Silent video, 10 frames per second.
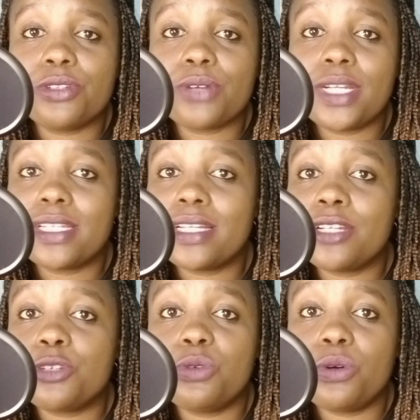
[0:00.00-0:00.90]
So I
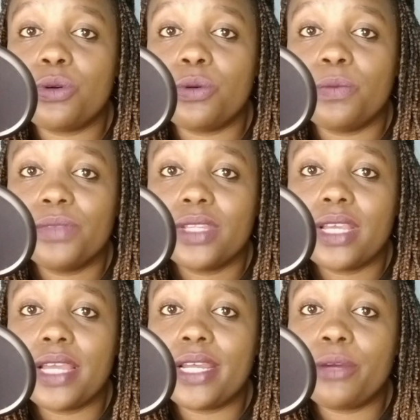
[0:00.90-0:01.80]
decided to go
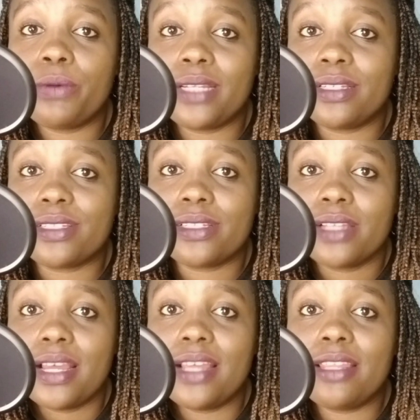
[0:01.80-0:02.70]
and I went
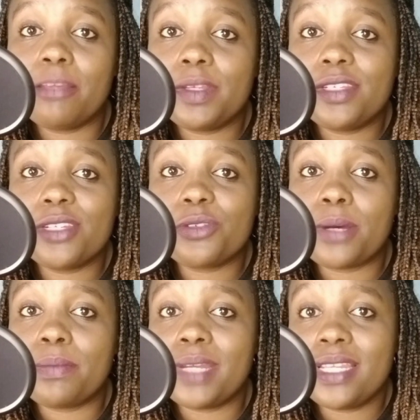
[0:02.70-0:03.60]
and the pictures
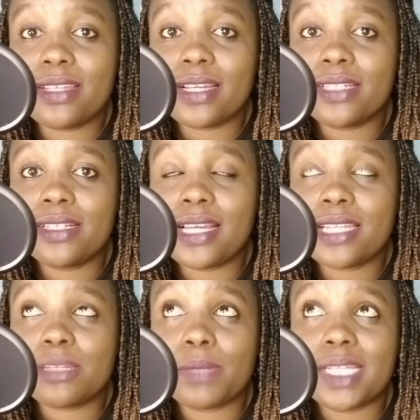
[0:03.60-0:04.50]
were amazing until I
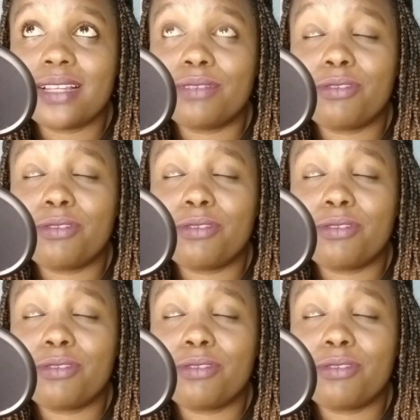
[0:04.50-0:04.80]
asked myself,